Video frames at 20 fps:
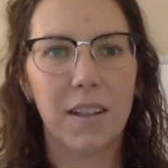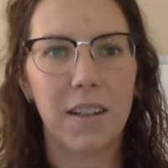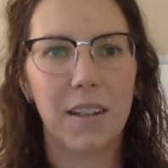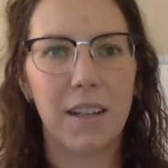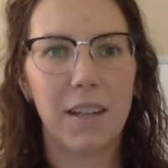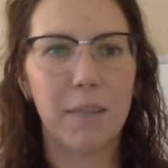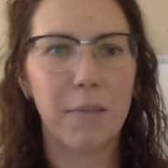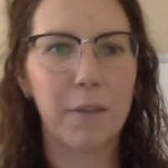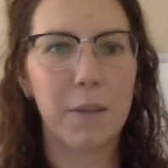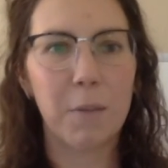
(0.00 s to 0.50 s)

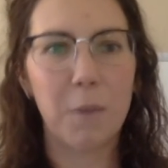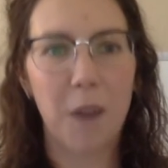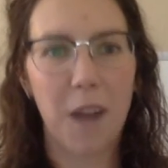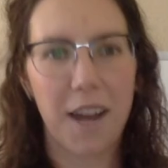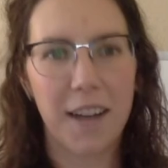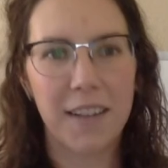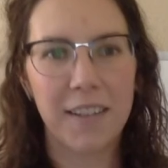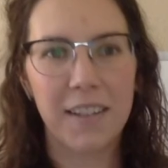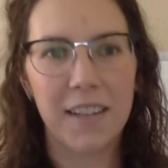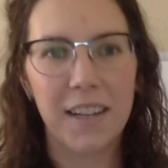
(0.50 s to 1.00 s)
in
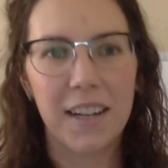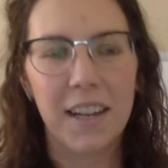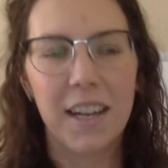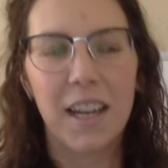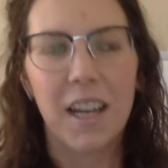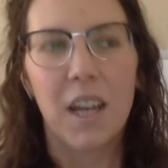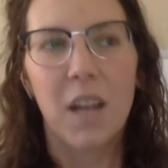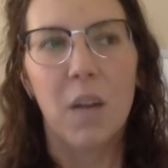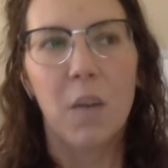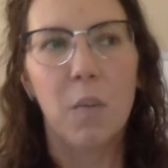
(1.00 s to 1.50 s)
rewind,
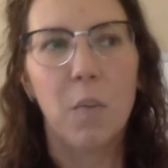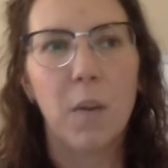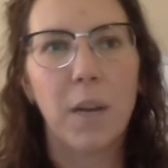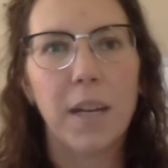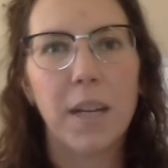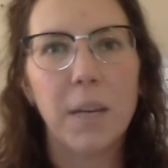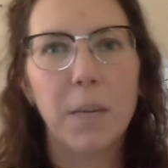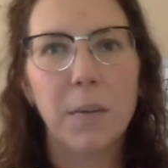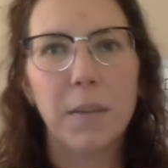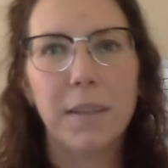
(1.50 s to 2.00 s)

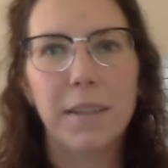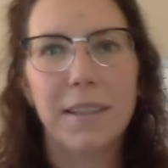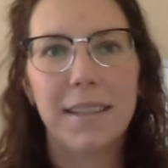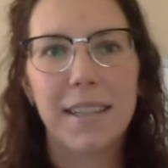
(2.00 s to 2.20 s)
what you would